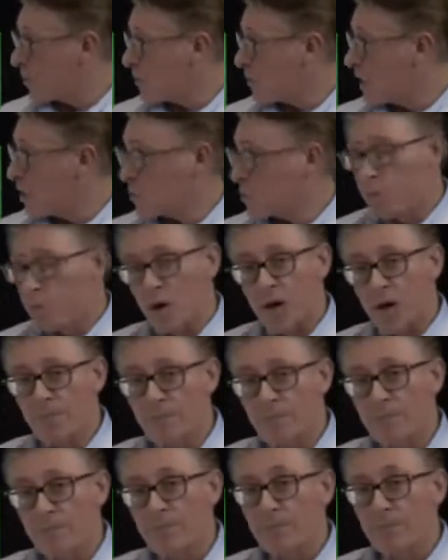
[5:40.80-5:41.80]
of Crowd
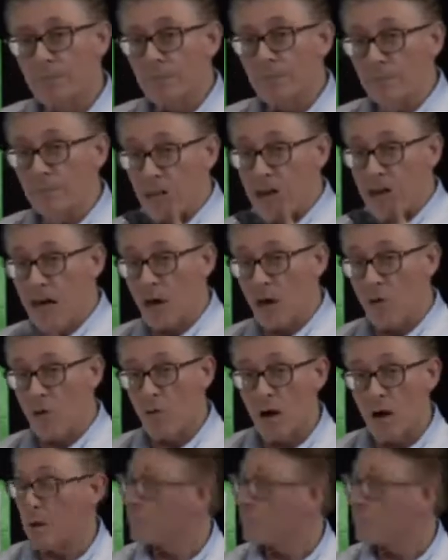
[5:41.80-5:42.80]
One.
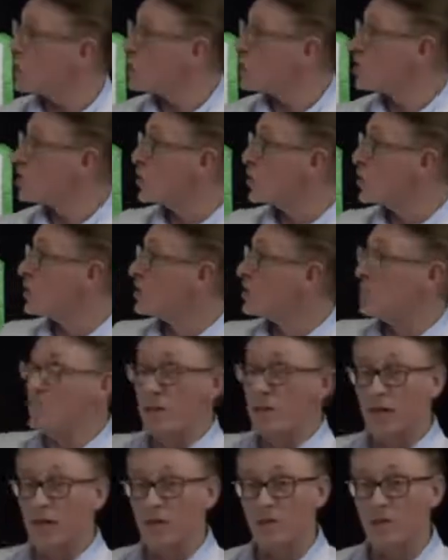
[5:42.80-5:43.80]
Now I'm going to show you the
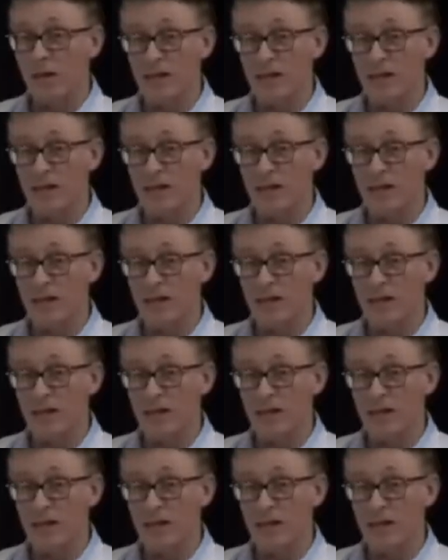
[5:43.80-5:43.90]
main